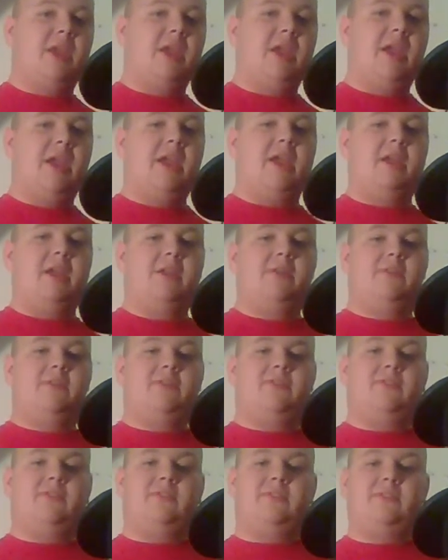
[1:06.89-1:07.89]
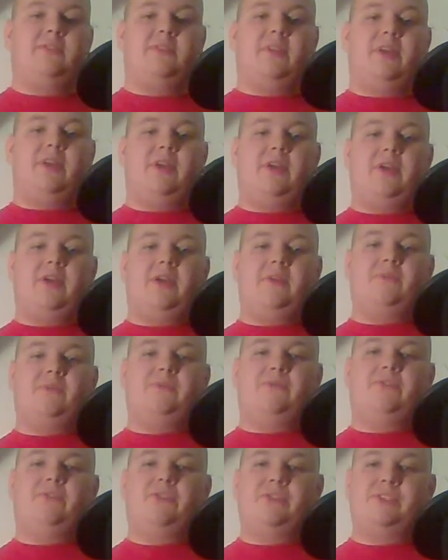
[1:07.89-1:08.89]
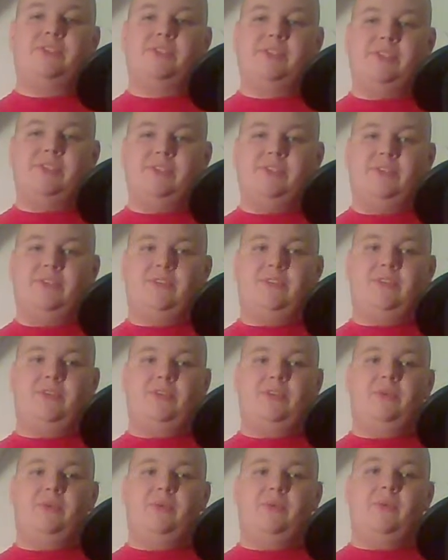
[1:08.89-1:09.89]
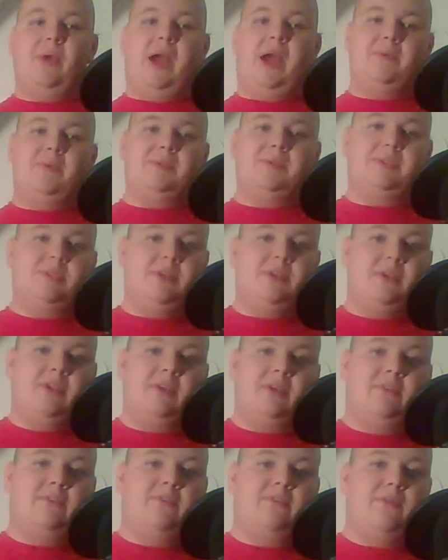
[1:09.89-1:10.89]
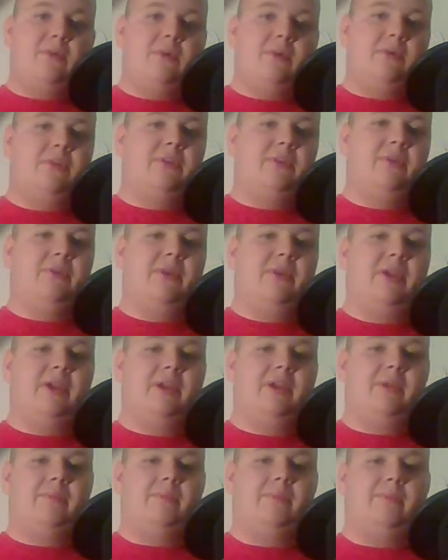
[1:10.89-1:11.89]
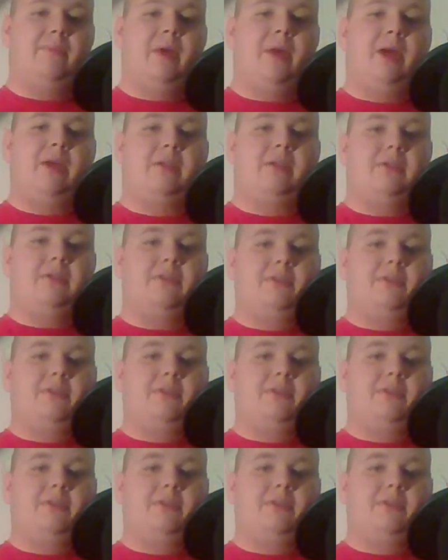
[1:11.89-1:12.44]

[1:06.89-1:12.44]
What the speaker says: And for season 2, I was looking forward to it, but